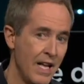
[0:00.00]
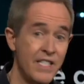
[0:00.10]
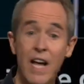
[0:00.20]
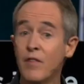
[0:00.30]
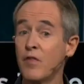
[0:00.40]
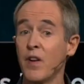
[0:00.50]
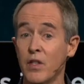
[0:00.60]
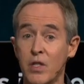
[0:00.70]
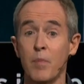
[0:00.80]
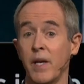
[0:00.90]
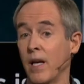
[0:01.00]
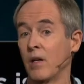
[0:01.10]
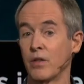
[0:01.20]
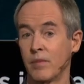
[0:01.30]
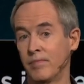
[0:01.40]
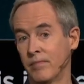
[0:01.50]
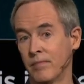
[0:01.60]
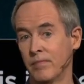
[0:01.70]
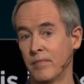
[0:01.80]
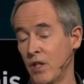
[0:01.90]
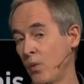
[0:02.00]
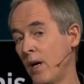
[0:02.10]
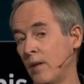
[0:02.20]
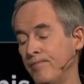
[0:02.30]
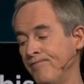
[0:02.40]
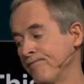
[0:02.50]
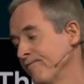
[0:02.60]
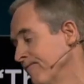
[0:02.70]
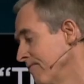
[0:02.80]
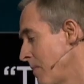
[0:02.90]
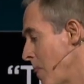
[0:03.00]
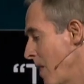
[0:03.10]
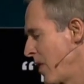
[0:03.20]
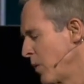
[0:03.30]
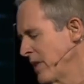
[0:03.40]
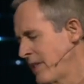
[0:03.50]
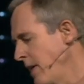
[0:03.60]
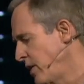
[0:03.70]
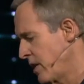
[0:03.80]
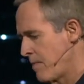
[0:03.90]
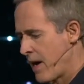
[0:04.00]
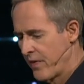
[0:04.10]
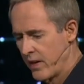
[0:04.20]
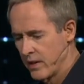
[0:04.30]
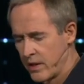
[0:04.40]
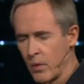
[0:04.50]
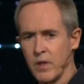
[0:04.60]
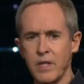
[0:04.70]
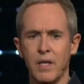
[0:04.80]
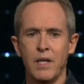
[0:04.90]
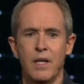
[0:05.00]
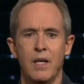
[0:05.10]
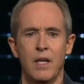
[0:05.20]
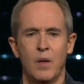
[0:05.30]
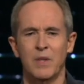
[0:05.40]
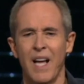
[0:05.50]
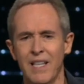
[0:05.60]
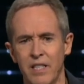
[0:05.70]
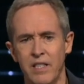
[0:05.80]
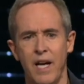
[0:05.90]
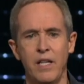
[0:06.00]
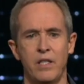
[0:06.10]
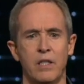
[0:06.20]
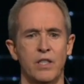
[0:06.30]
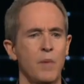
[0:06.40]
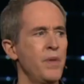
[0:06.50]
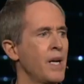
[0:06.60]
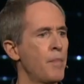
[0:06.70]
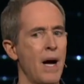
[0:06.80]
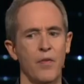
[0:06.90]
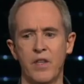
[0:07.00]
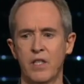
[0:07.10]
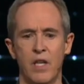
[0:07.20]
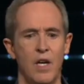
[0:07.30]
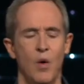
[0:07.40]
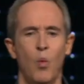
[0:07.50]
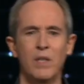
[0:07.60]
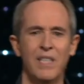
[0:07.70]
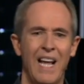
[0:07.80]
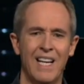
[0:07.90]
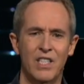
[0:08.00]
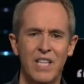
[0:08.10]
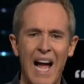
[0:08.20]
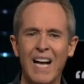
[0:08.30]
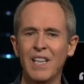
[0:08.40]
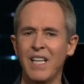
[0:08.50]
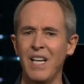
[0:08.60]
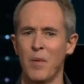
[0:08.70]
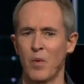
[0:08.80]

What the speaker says: David felt something else as well. There was a tension about this. There was a hesitation. Something about this wasn't exactly